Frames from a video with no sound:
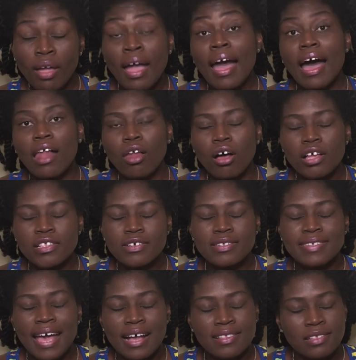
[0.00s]
I'll also
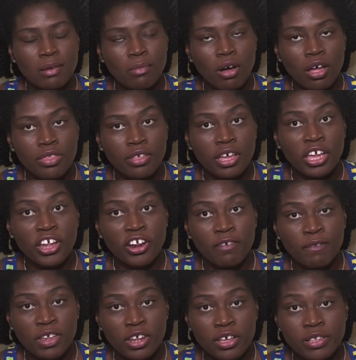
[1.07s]
tag some other hair
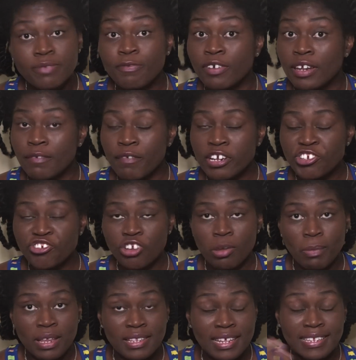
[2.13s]
videos for different
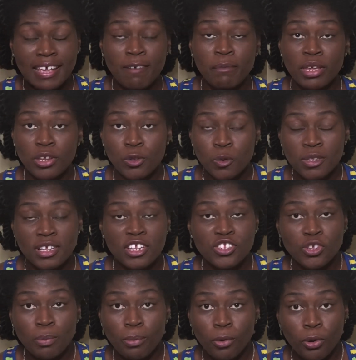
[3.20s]
treatments that I've been using
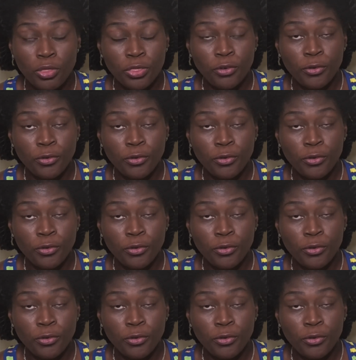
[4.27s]
to both